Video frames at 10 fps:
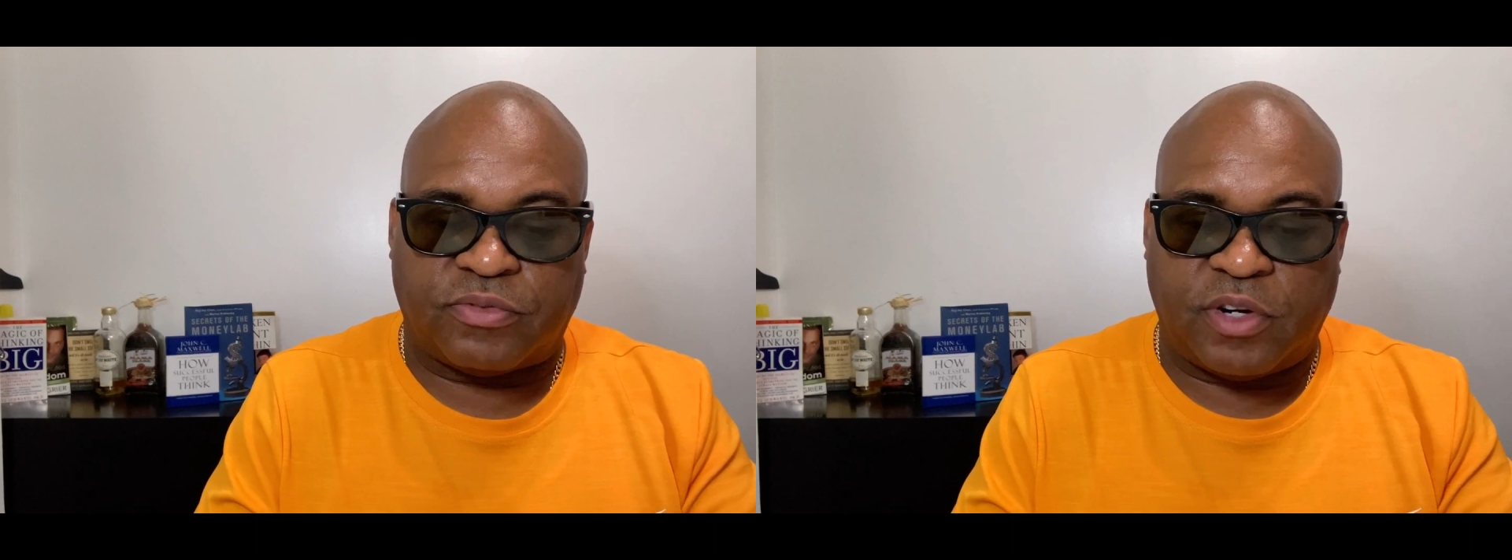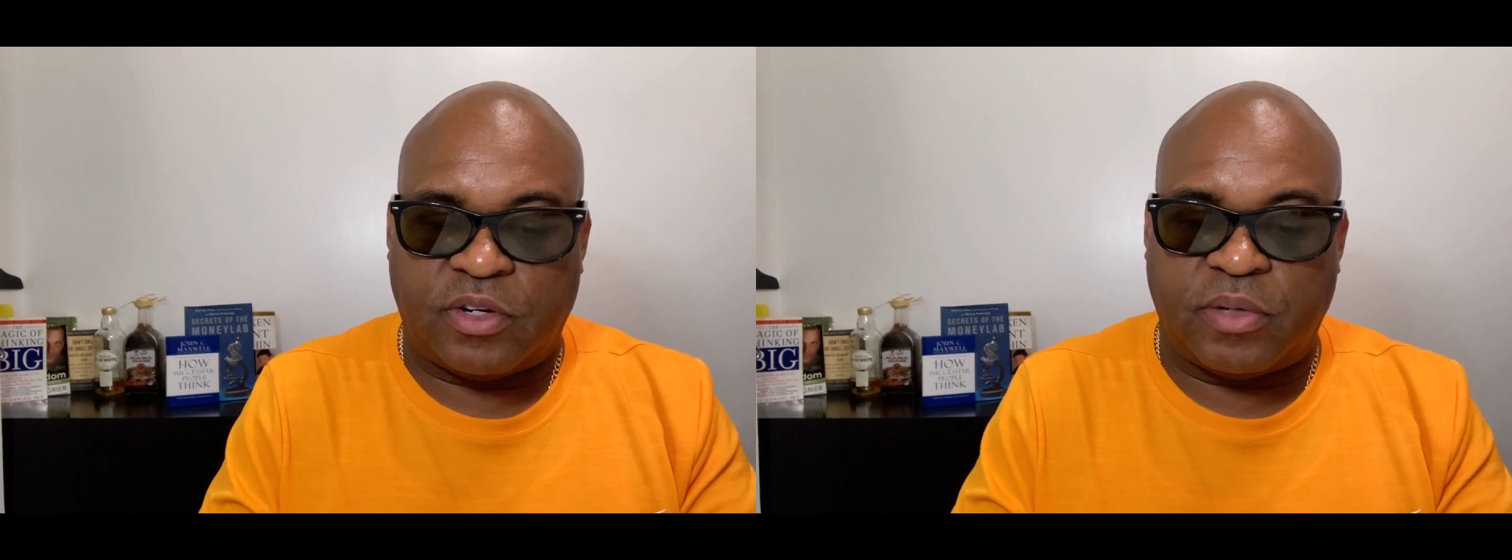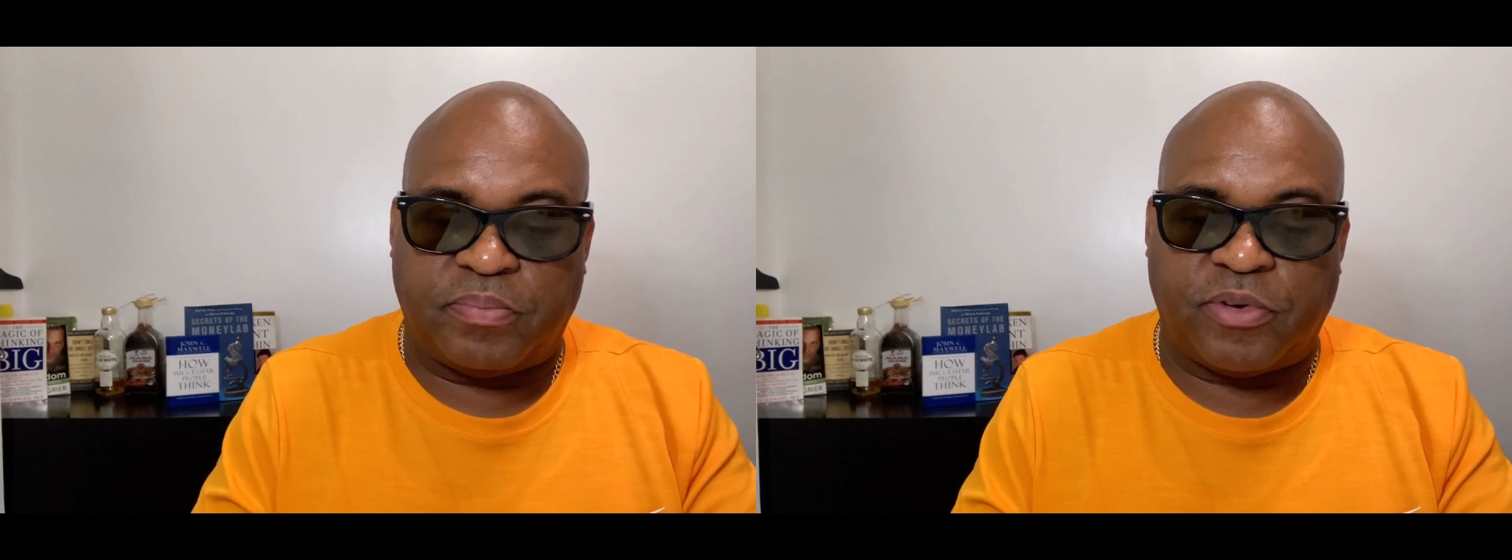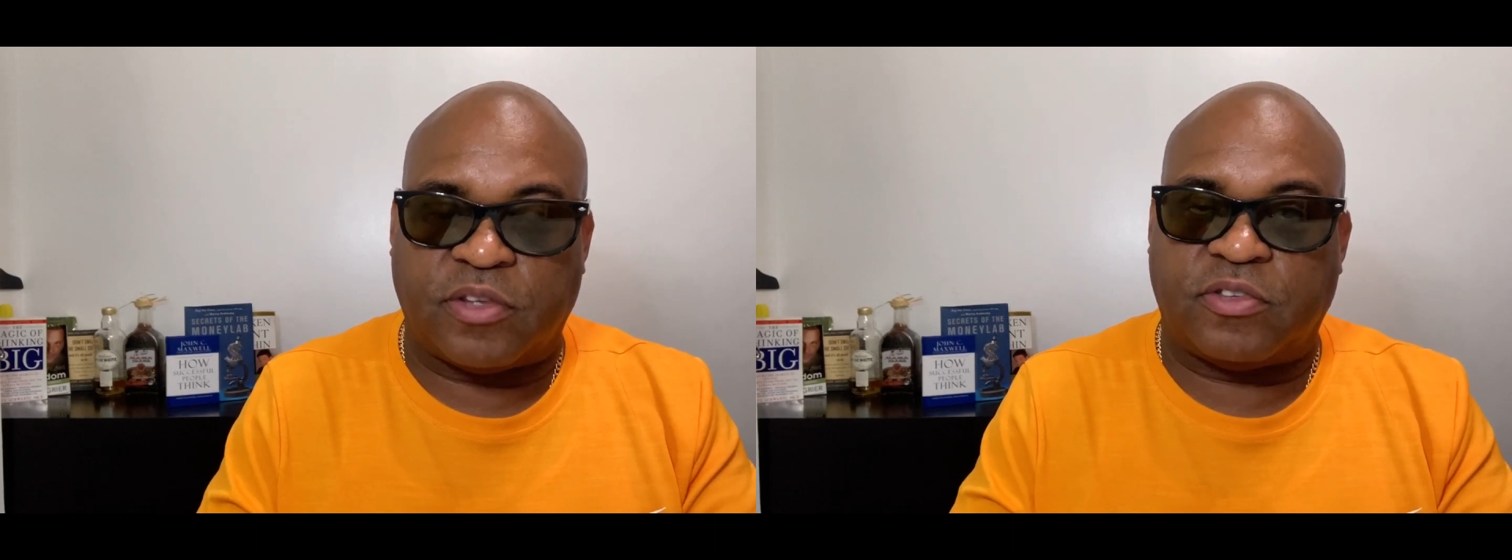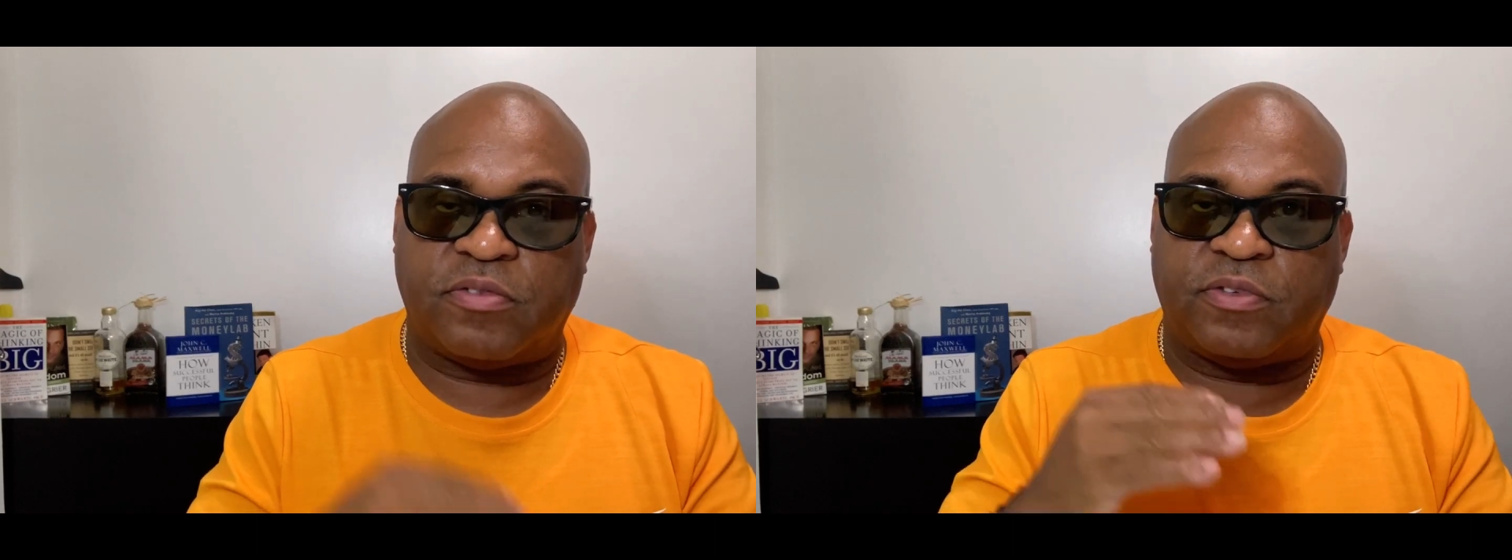very
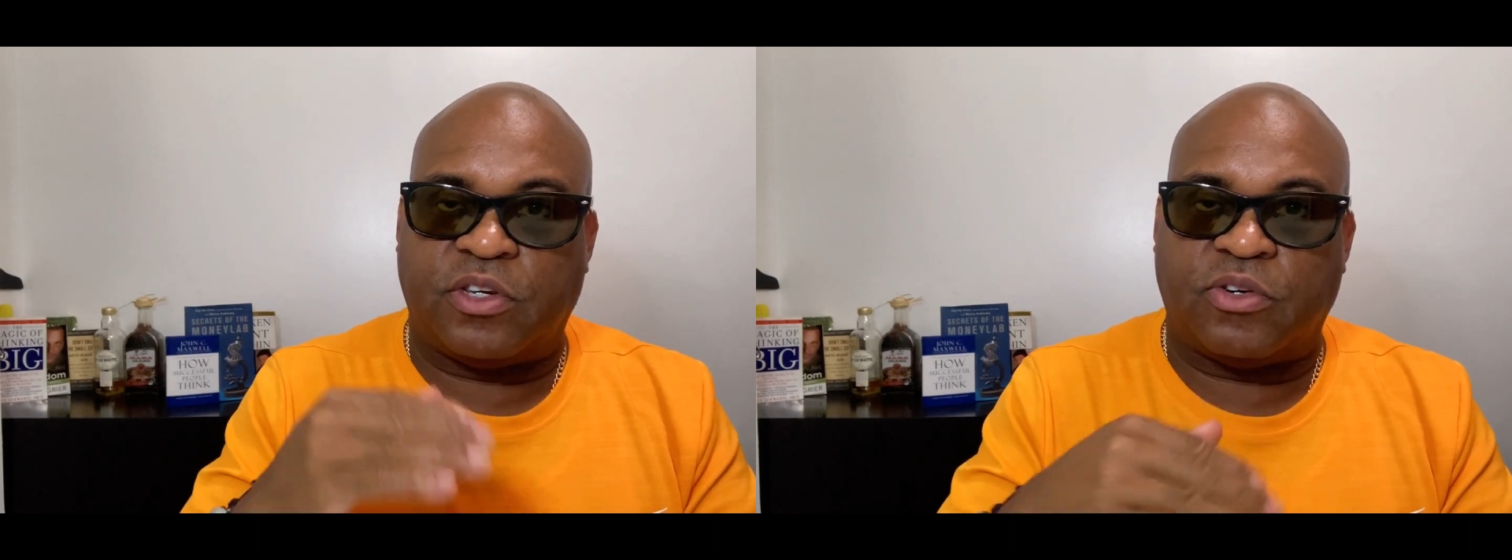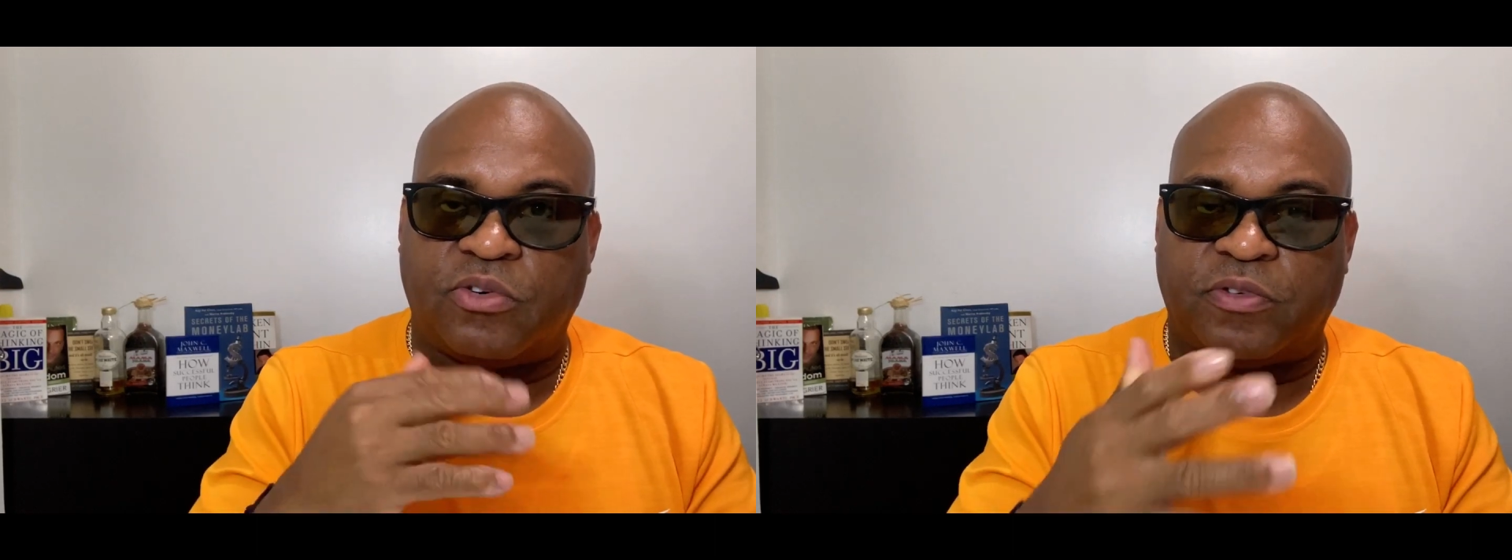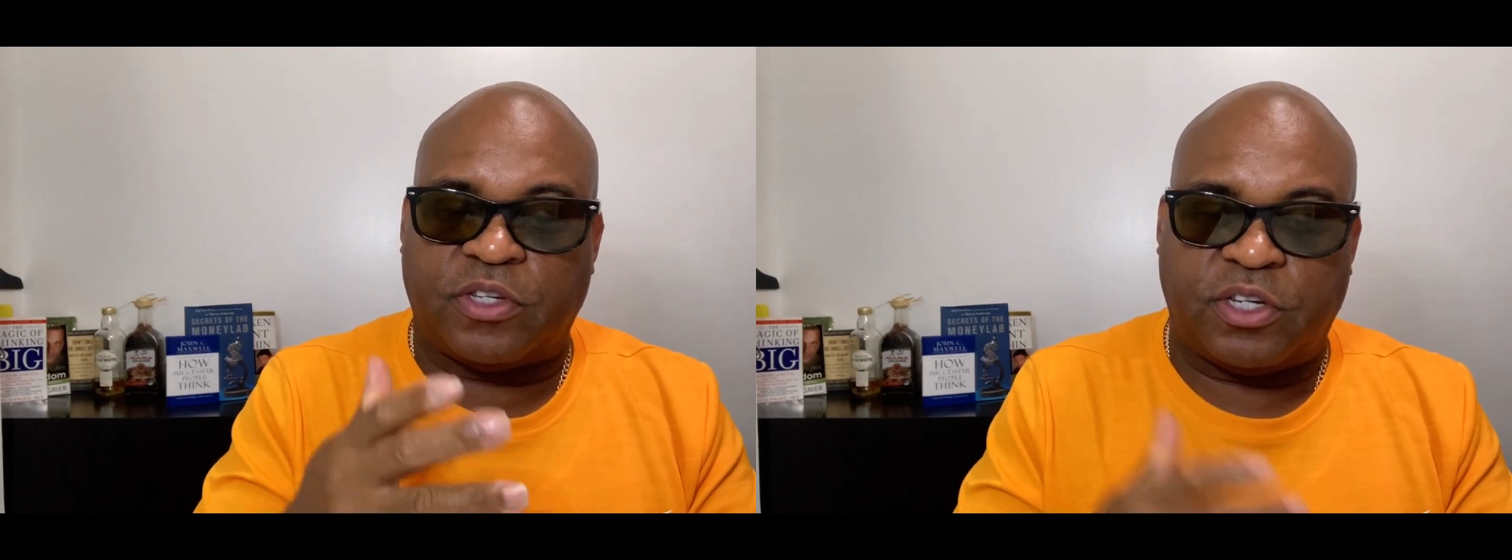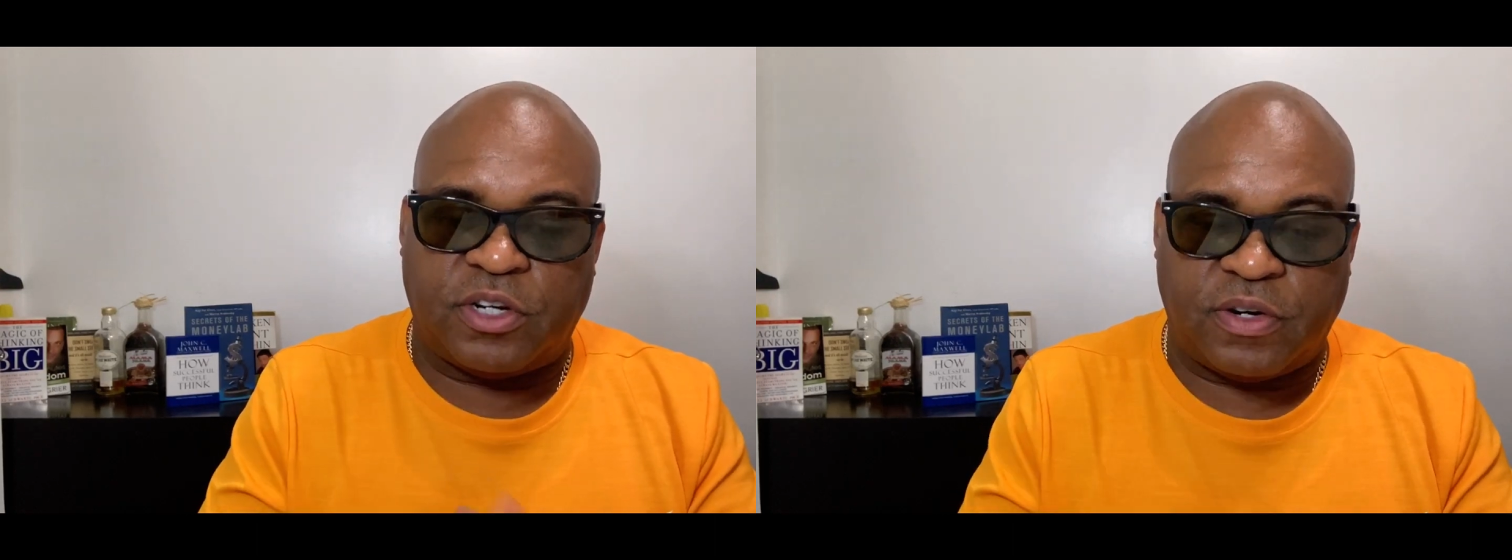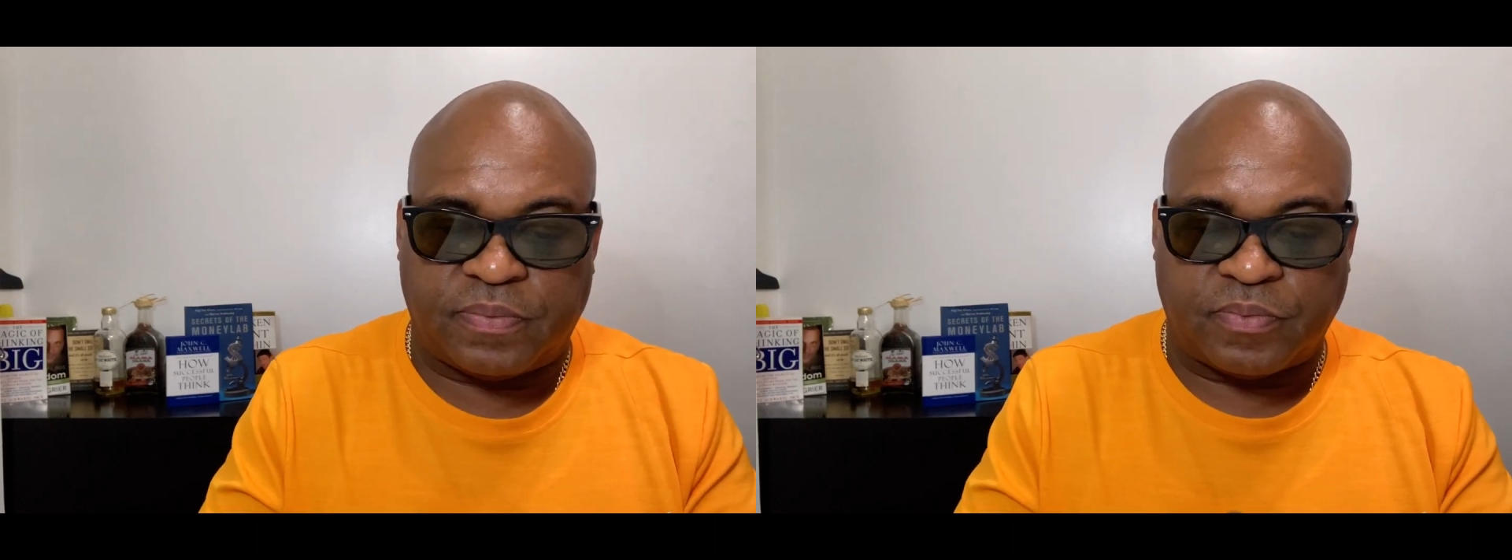impressive year over
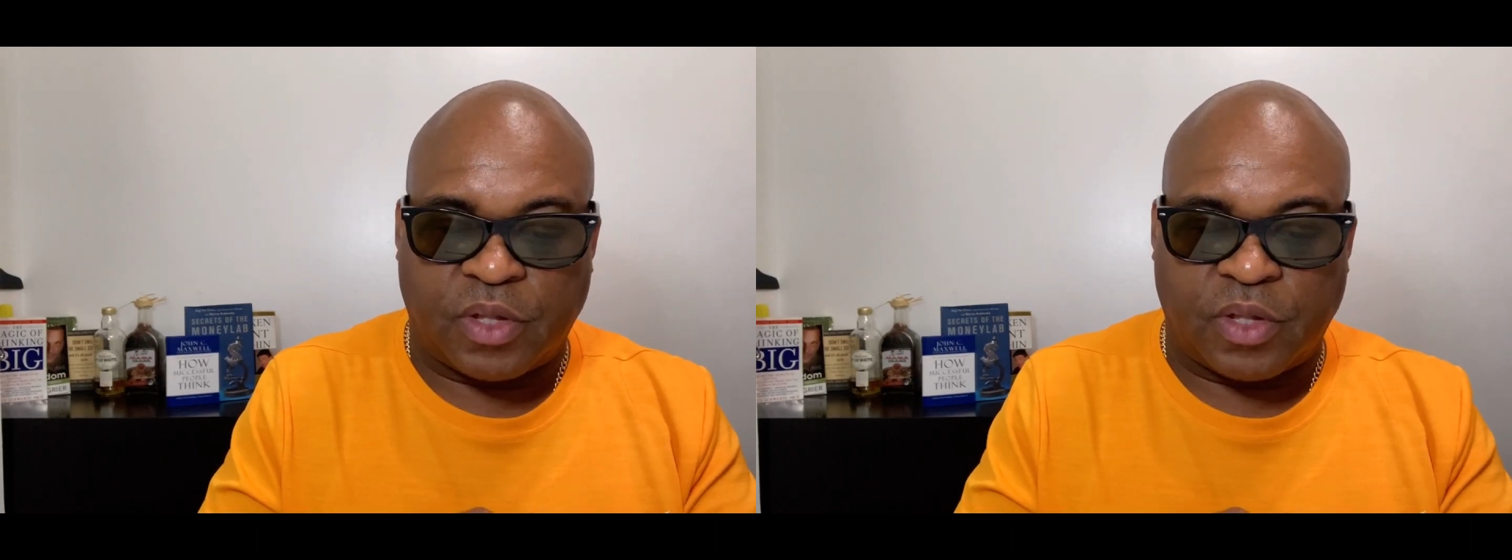year.